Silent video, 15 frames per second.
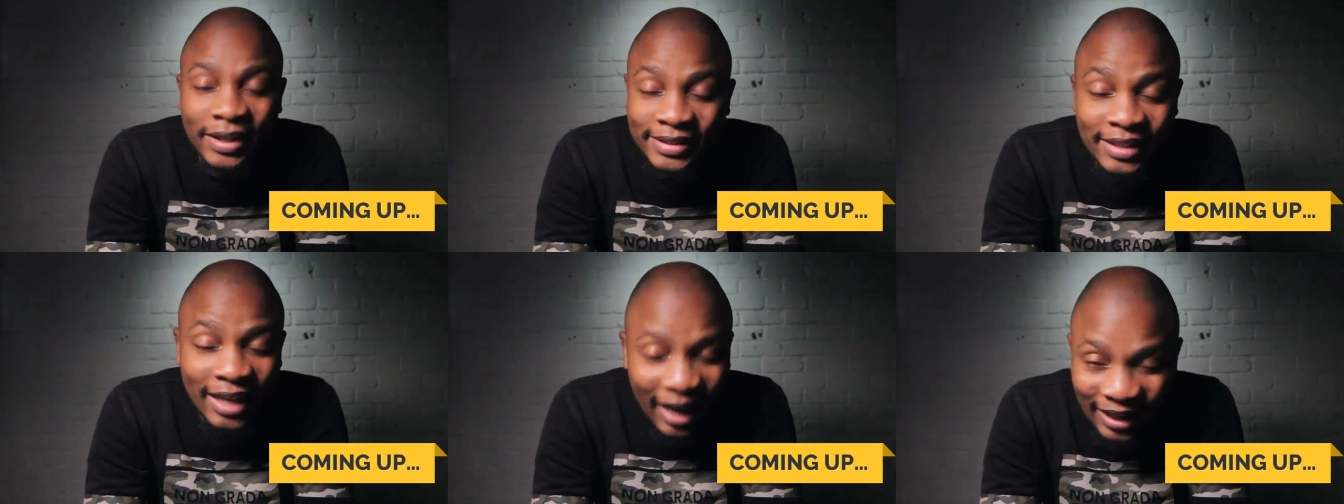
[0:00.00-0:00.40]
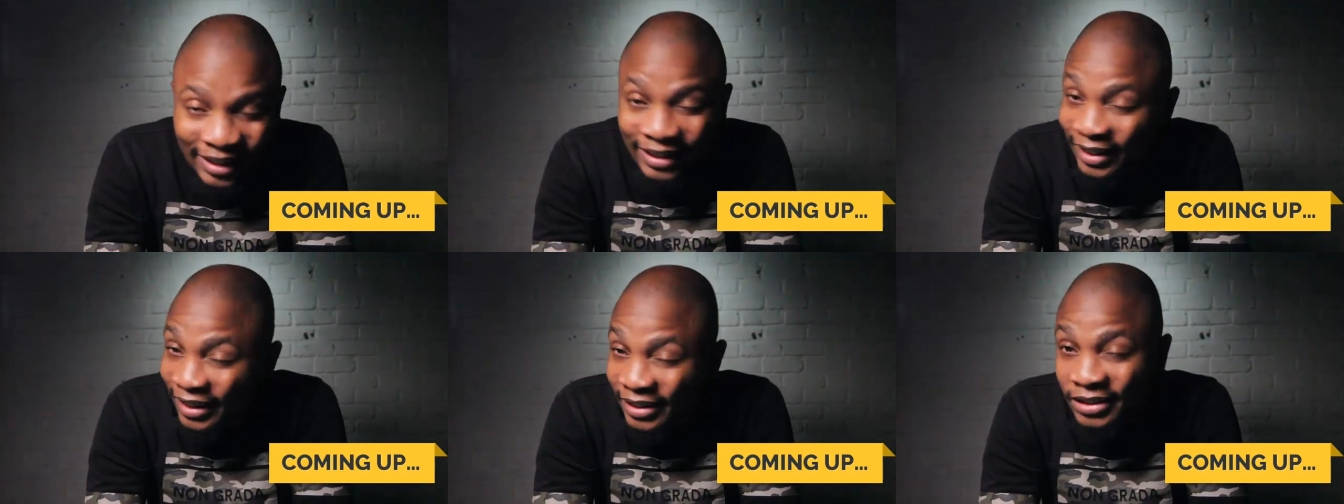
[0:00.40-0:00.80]
has
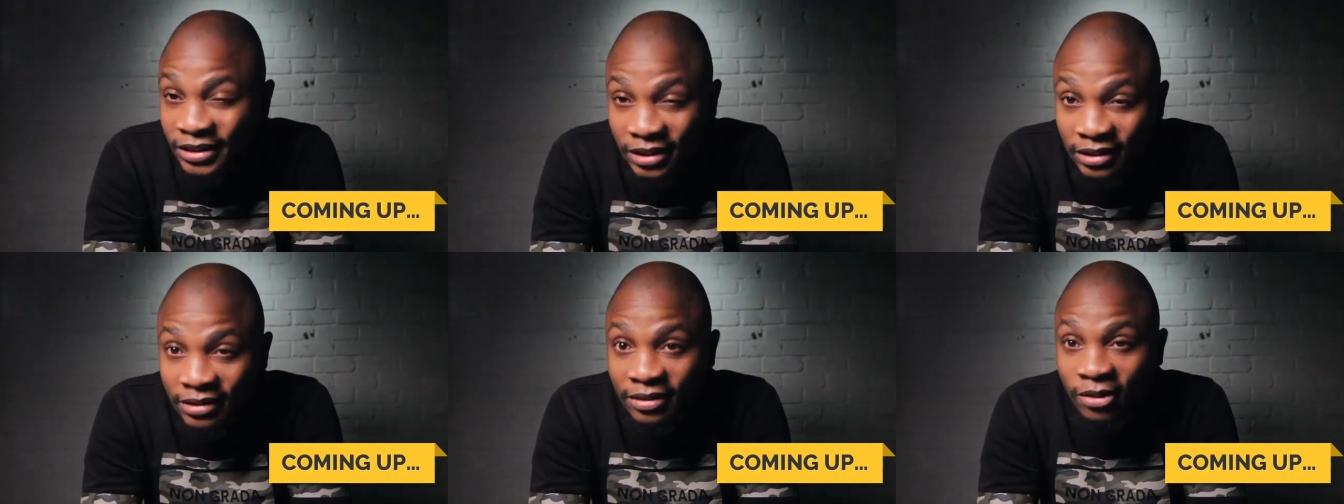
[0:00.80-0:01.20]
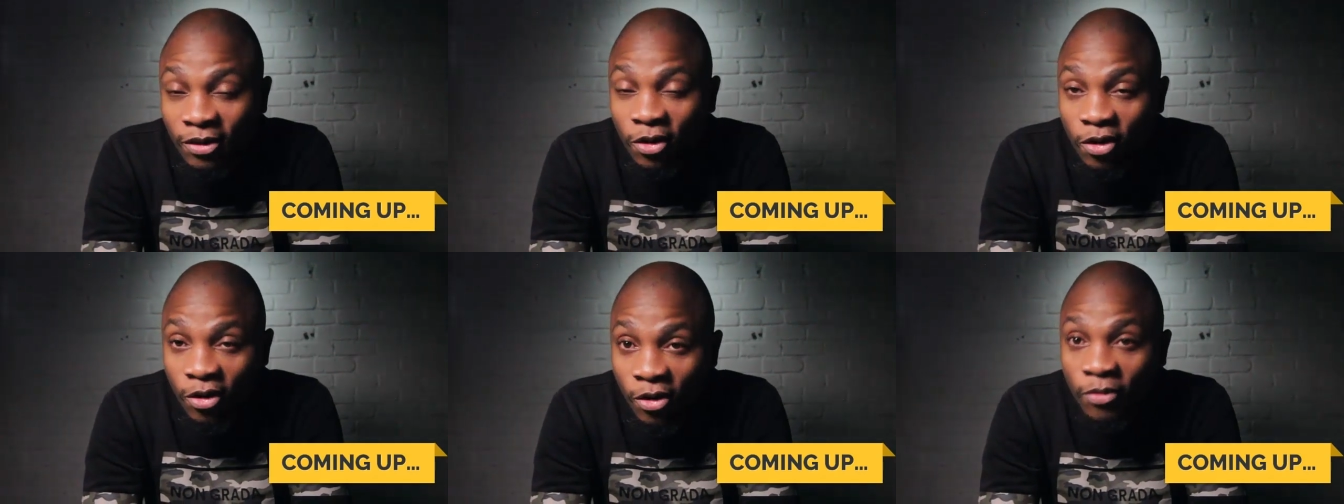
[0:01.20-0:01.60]
allegation
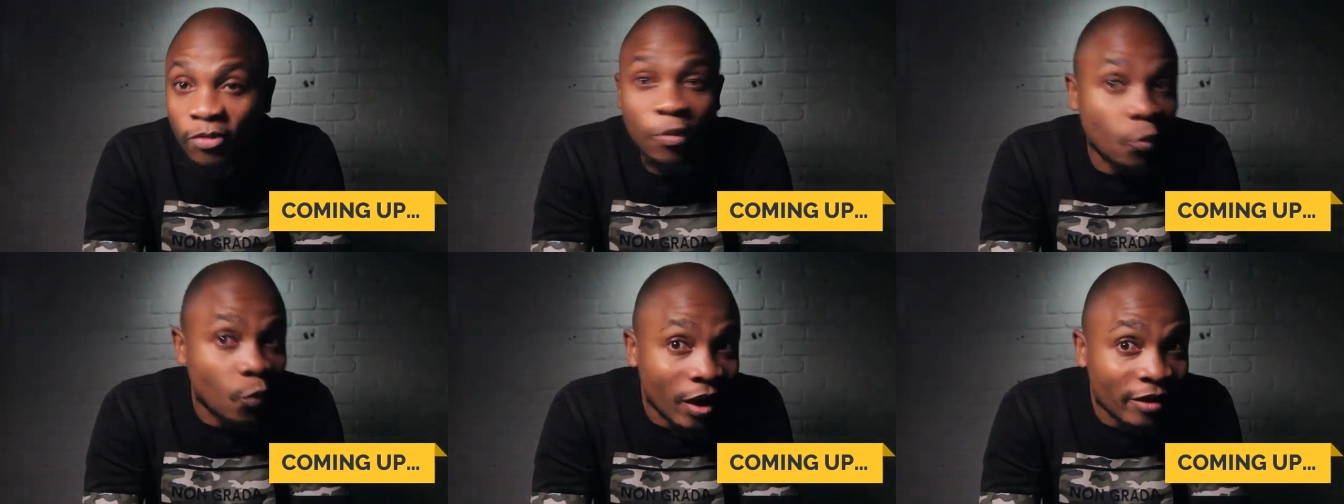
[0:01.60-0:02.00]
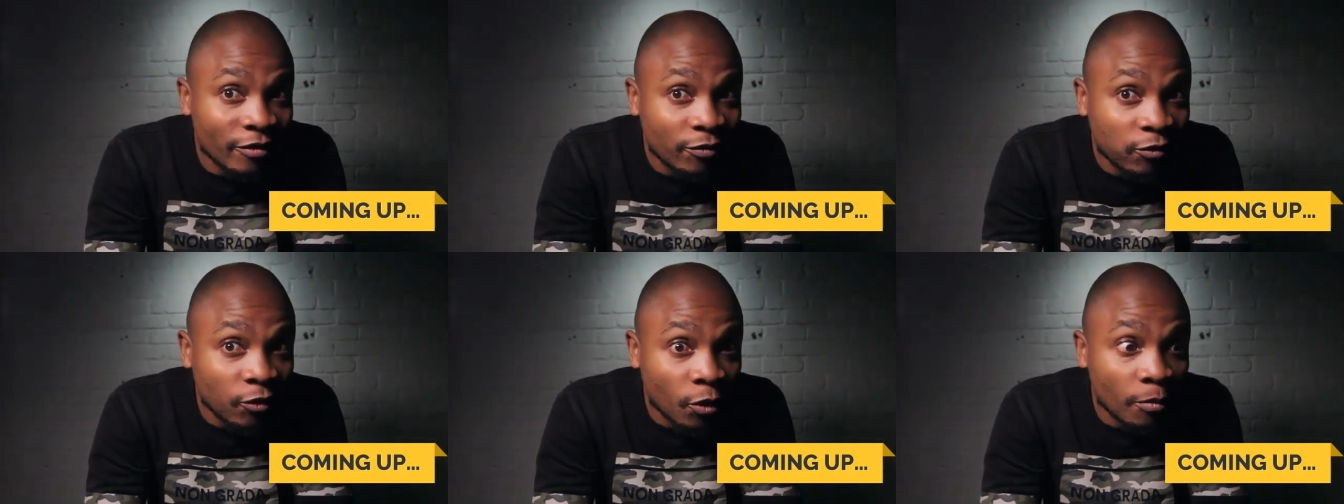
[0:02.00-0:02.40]
of
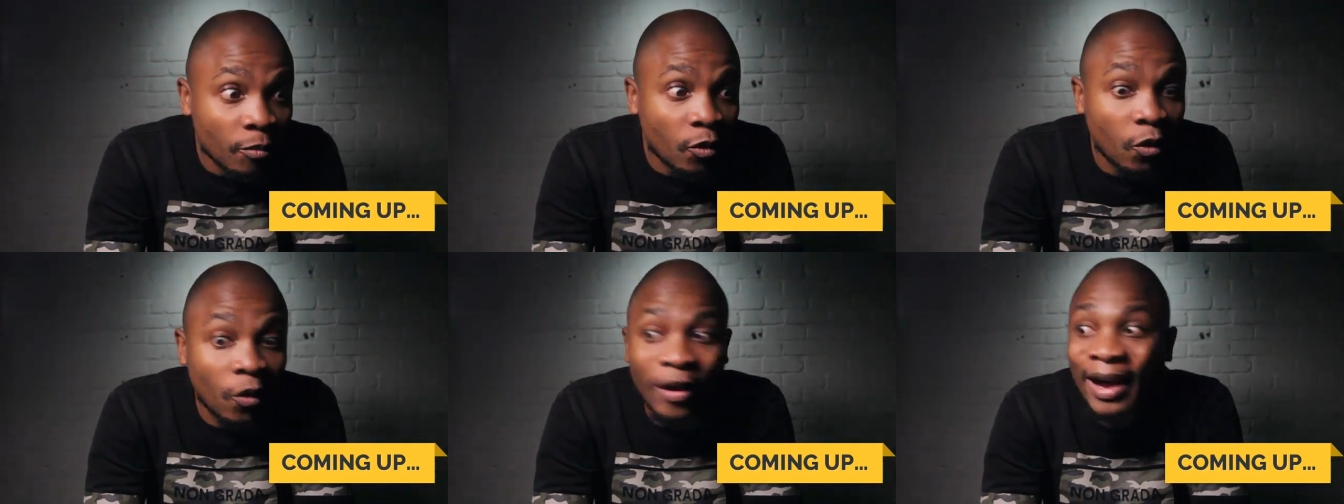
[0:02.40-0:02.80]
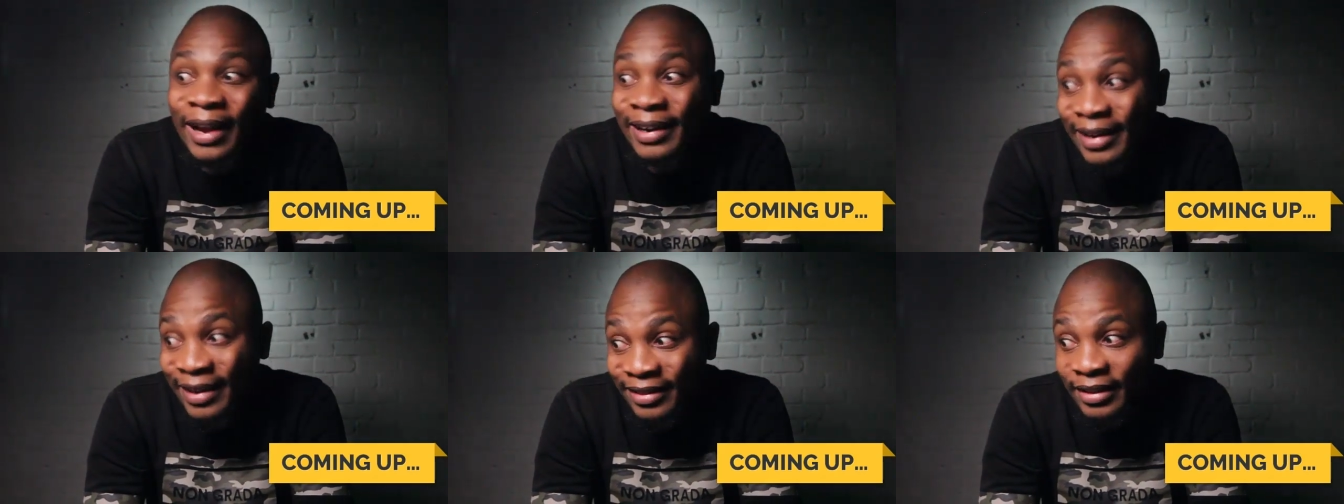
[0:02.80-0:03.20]
one form or
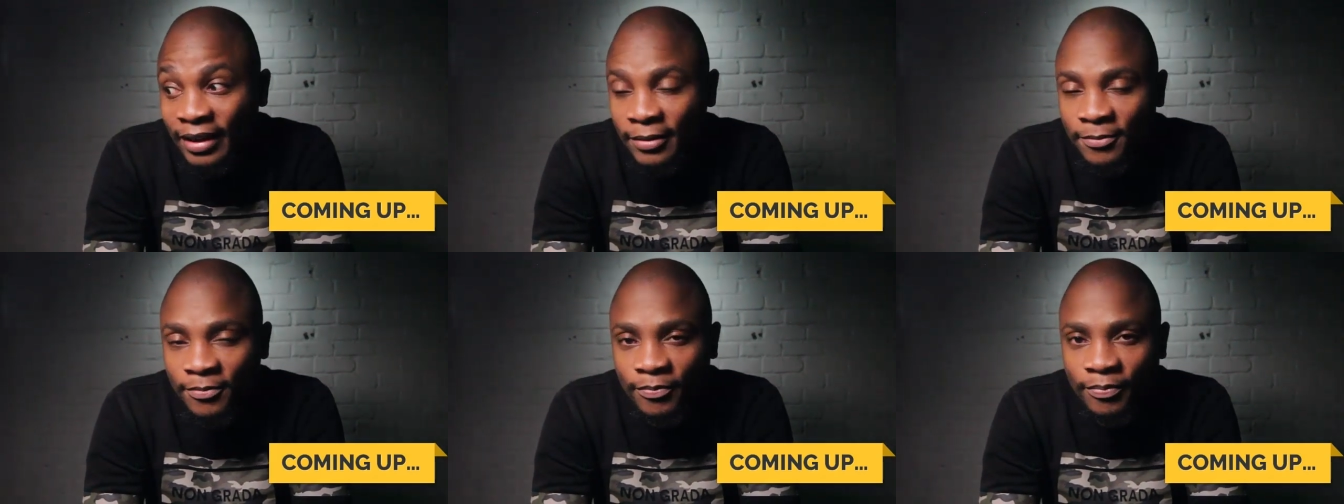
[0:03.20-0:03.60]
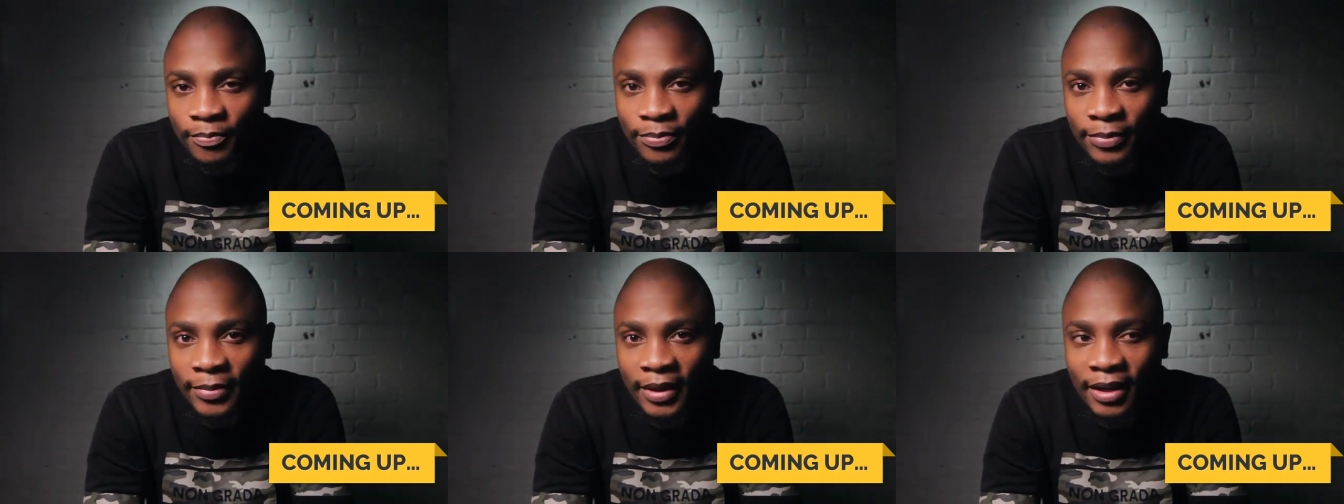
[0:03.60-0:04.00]
another
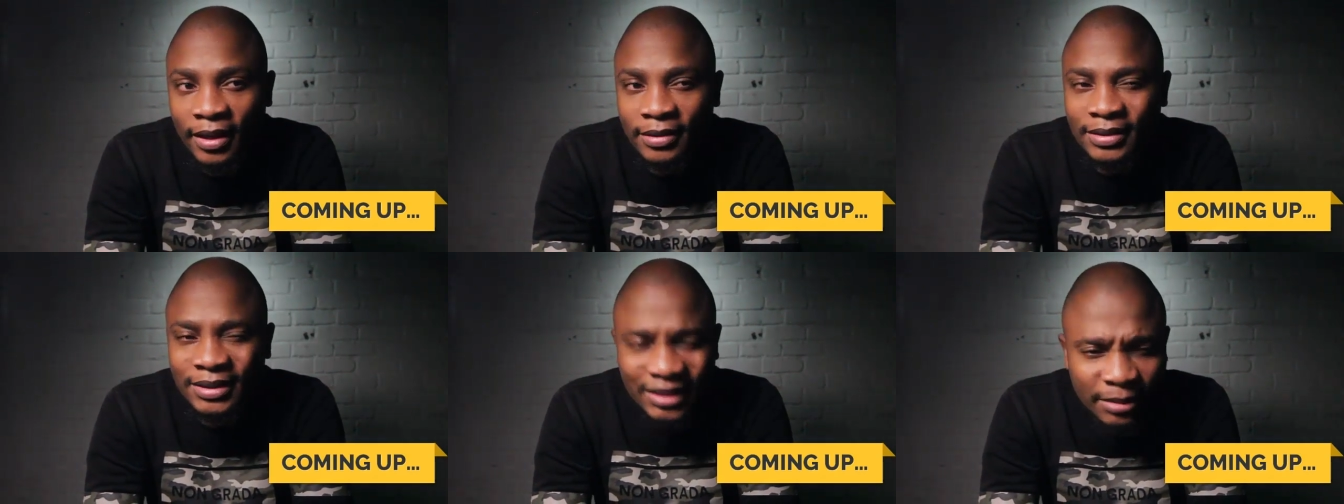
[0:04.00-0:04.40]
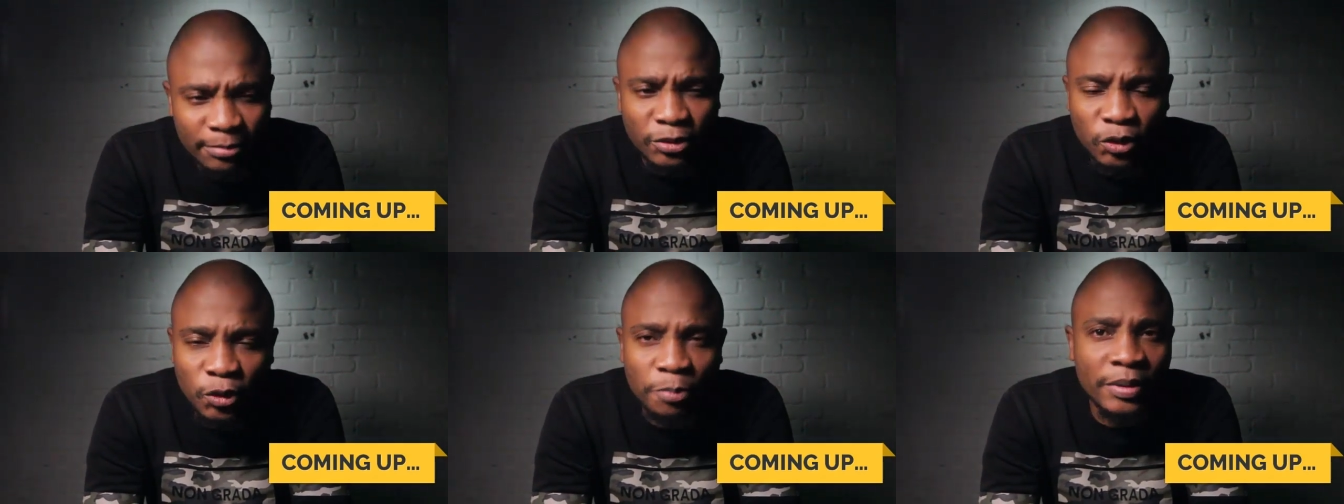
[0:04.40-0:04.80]

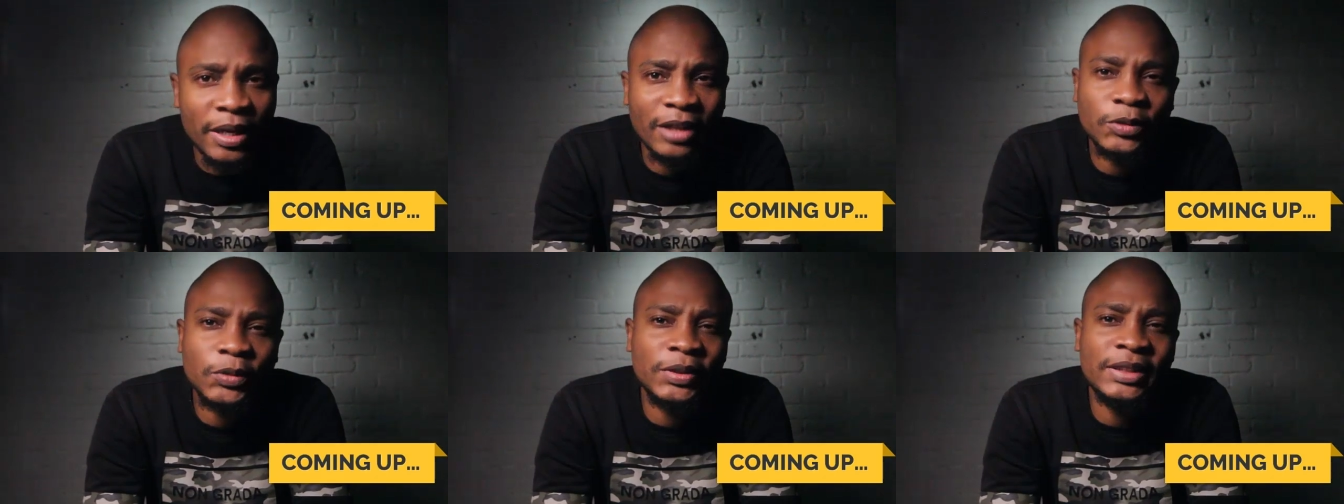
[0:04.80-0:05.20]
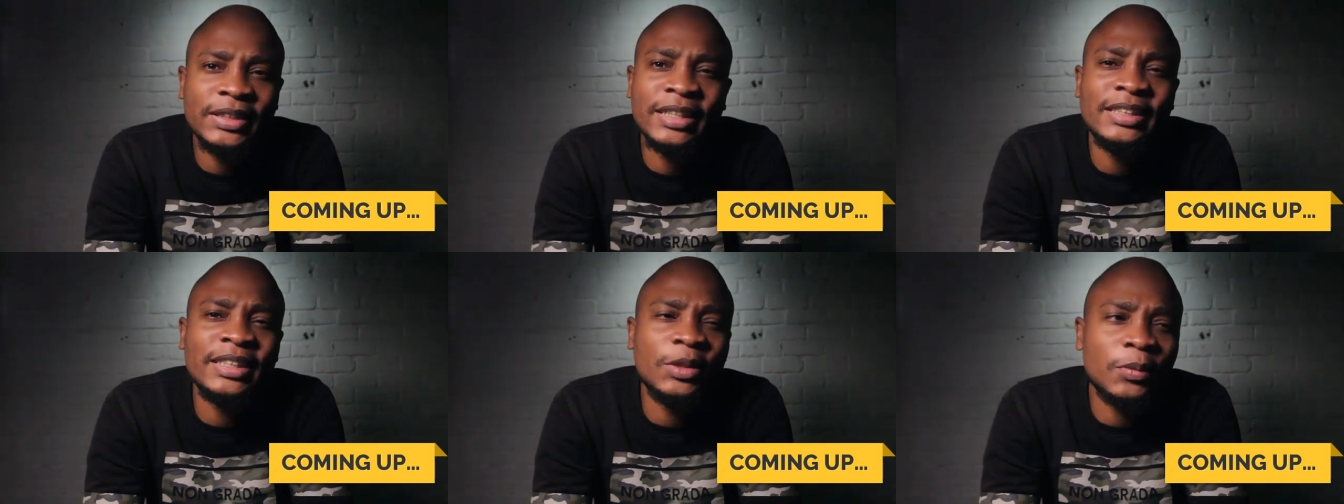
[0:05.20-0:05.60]
seems to be
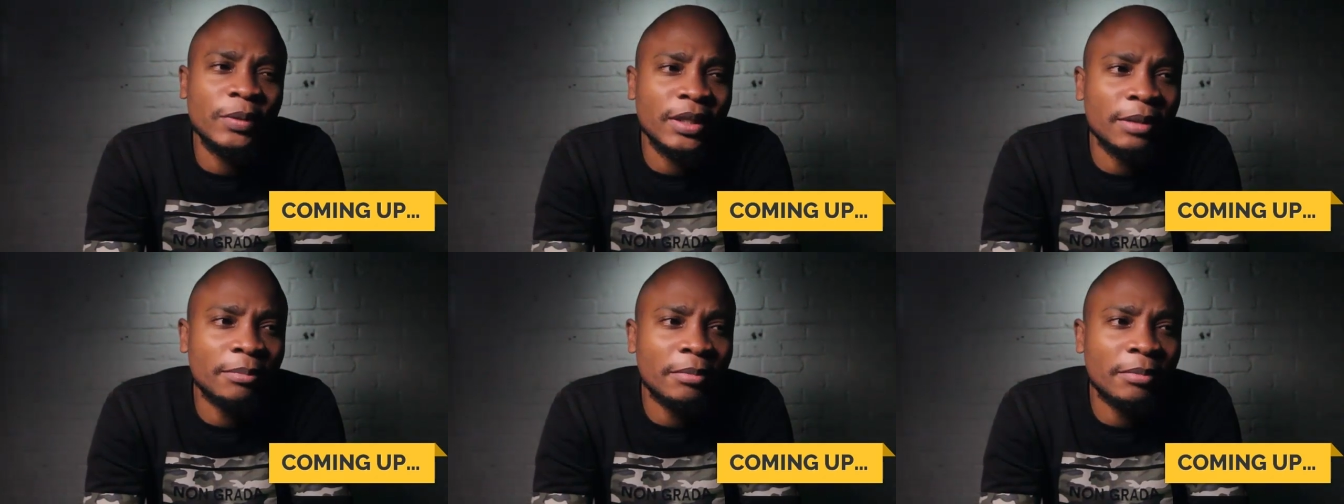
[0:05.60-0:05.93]
associated with